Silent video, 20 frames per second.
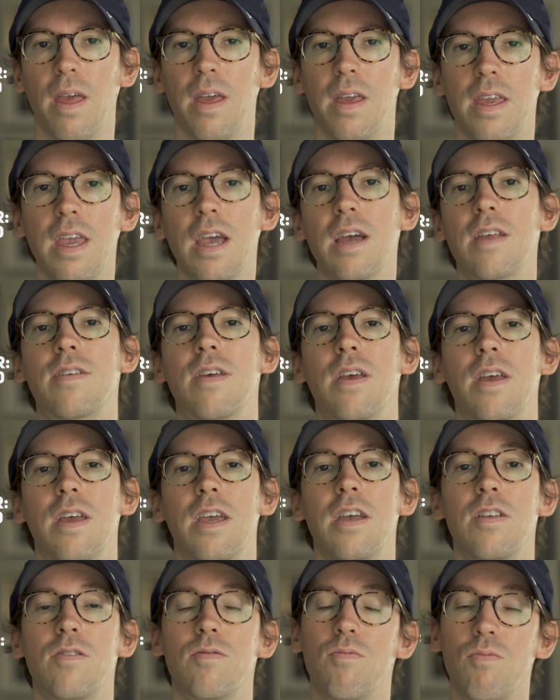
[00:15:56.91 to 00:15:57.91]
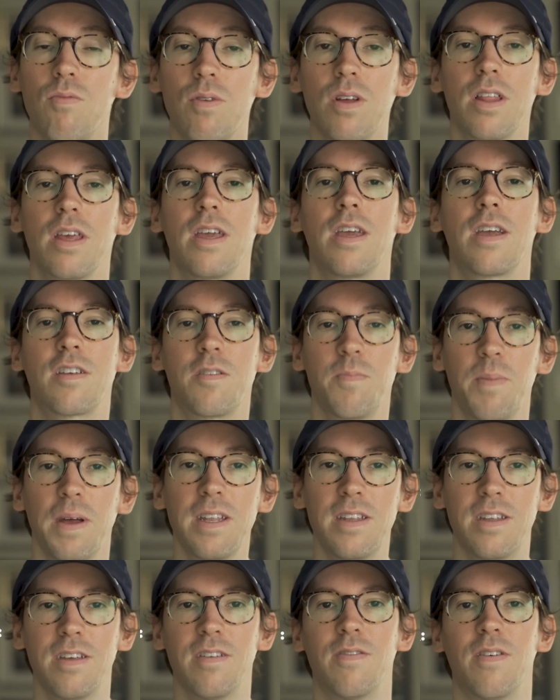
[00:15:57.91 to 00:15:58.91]
Yes, it's really
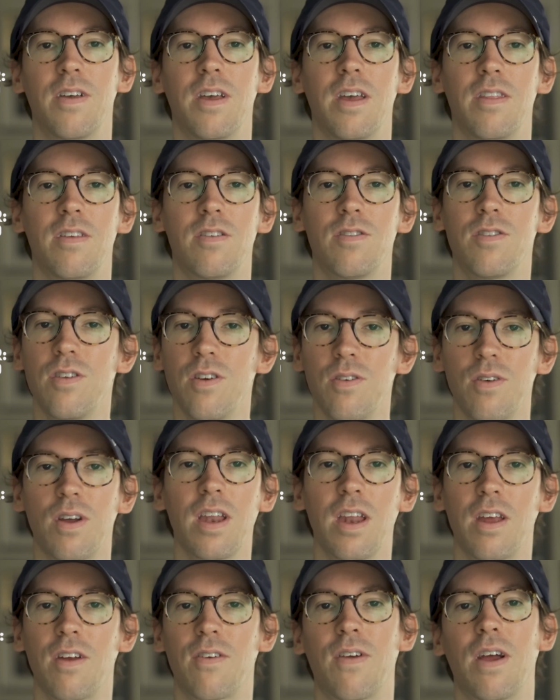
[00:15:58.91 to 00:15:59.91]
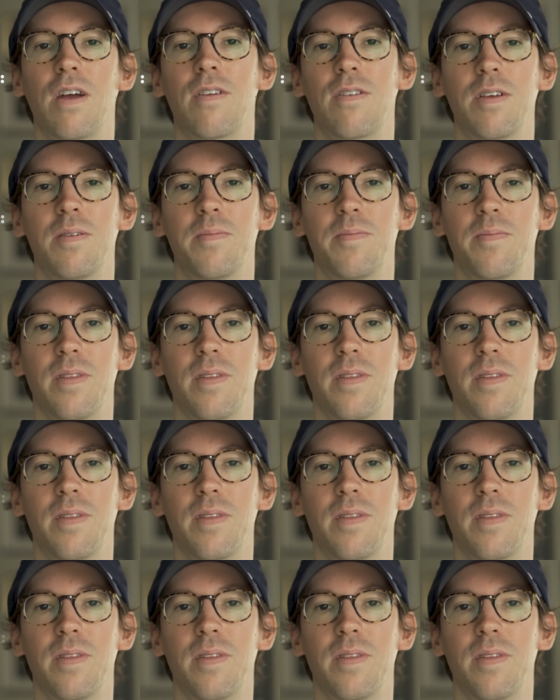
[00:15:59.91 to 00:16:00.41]
expensive. There's no getting around it.